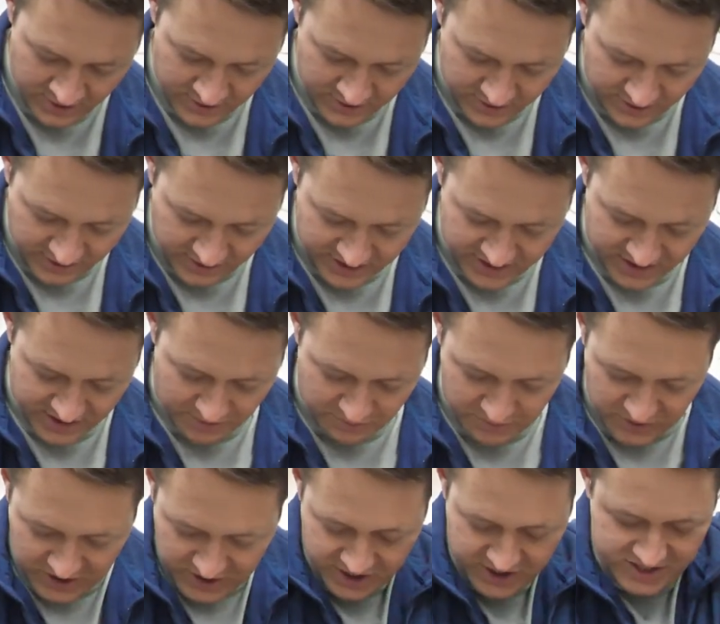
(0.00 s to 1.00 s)
There is a
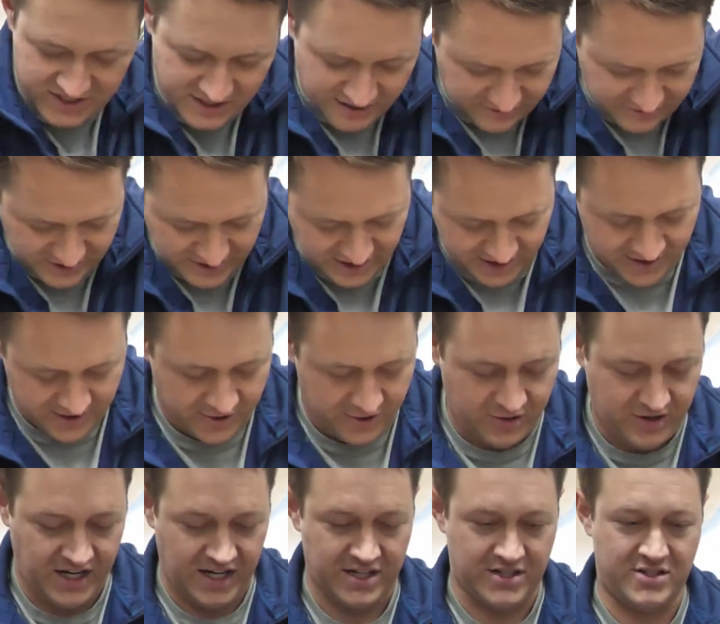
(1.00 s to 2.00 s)
bunch of stuff in here.
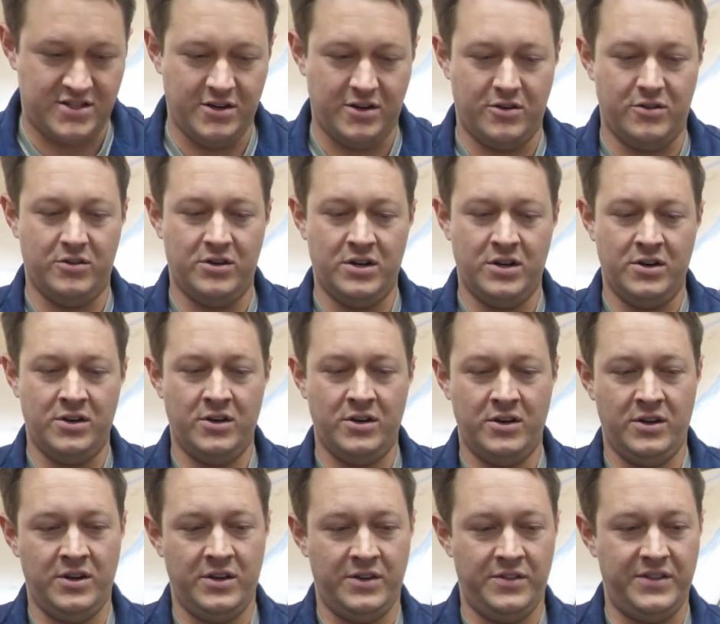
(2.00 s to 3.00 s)
Okay, so
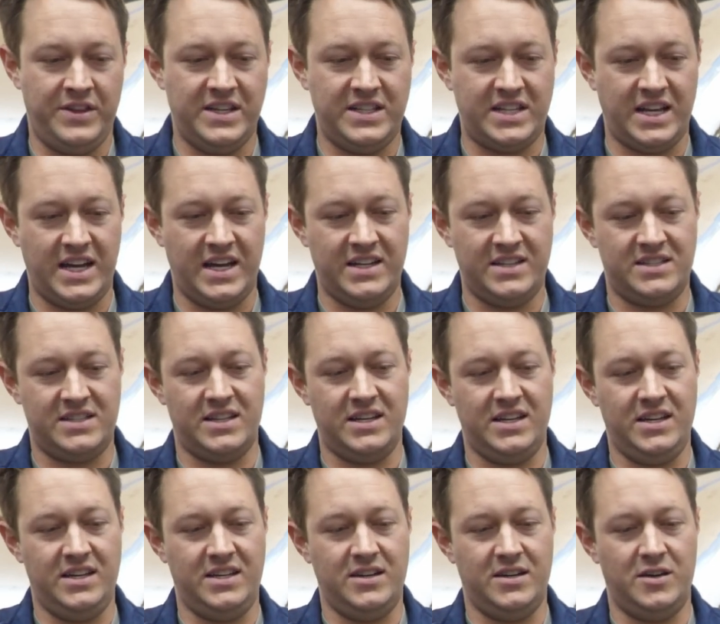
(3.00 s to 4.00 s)
this has
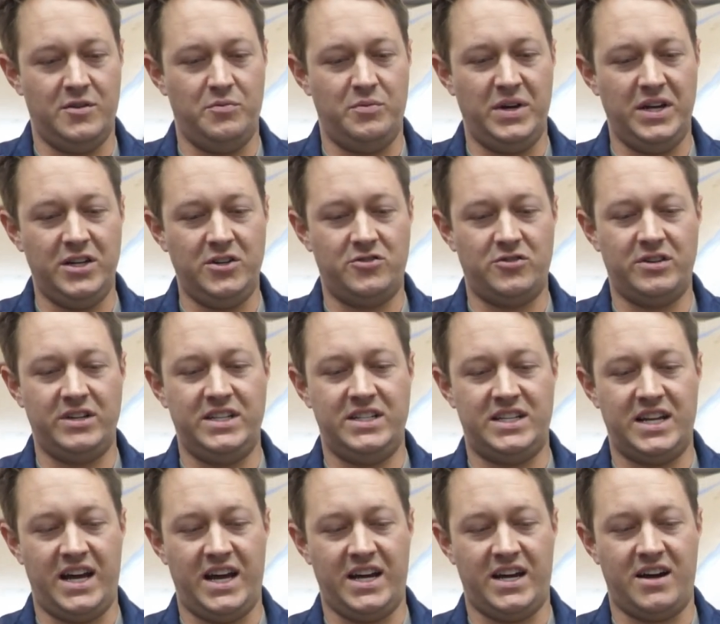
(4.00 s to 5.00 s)
the Big Tree
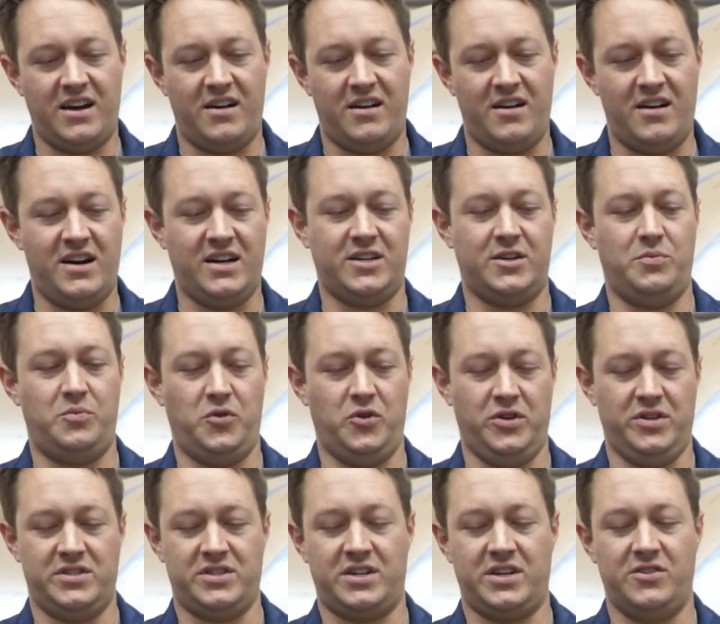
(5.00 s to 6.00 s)
Tech
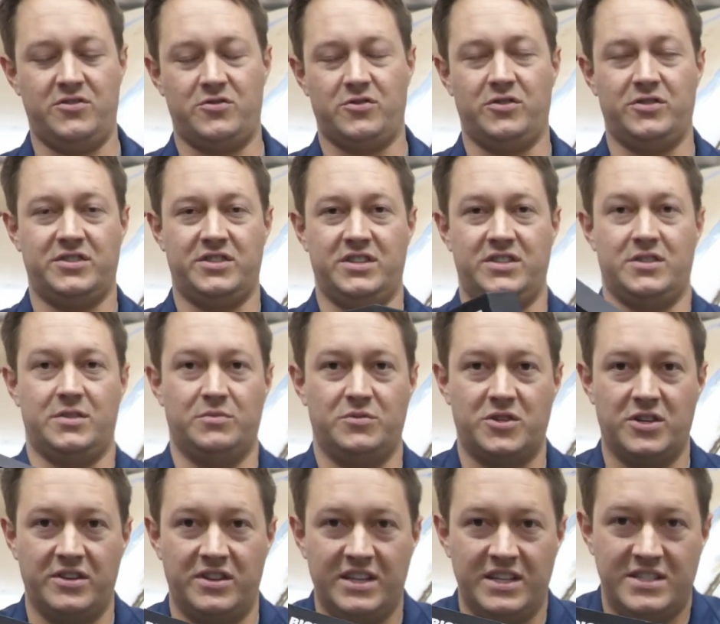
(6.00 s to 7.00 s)
Octopus control system. So
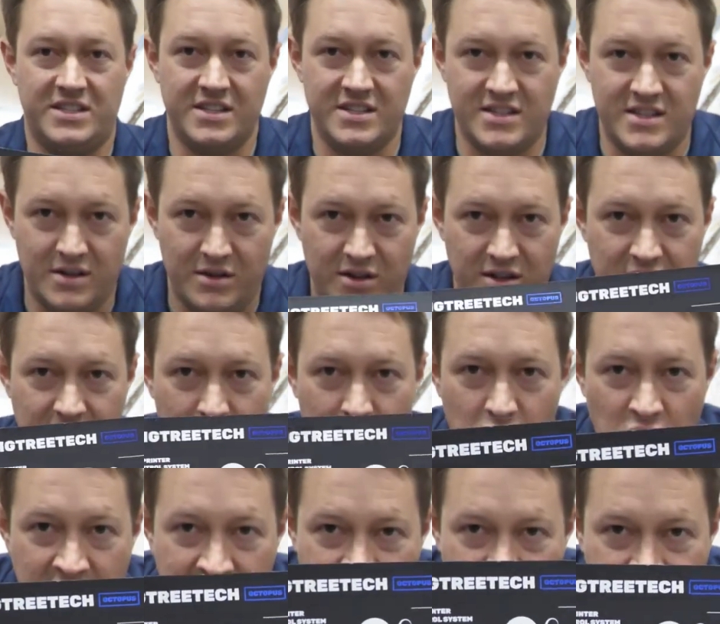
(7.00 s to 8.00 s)
this is the
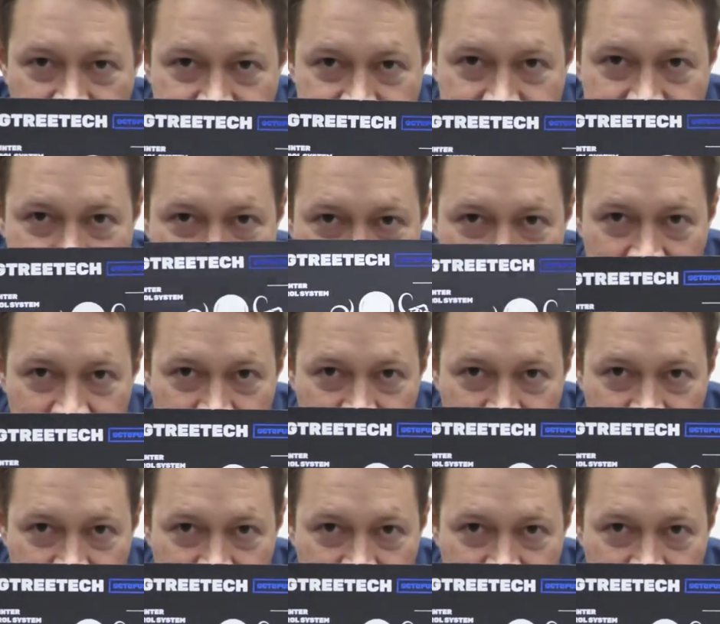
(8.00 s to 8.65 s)
brains.